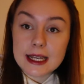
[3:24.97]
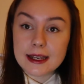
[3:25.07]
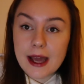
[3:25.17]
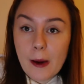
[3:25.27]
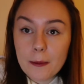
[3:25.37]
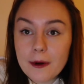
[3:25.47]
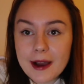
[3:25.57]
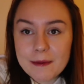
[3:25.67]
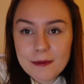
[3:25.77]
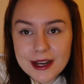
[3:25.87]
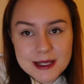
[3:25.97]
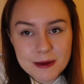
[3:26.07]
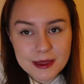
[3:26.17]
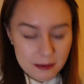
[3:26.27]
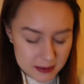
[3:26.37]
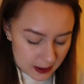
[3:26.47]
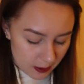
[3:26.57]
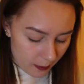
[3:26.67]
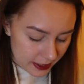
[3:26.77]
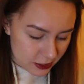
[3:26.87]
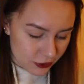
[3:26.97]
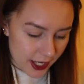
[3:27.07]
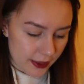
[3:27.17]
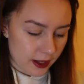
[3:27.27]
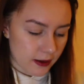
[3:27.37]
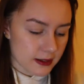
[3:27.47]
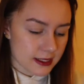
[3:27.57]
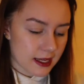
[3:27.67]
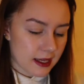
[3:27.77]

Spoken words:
and now I'm quite impressed with them, so I want to try those.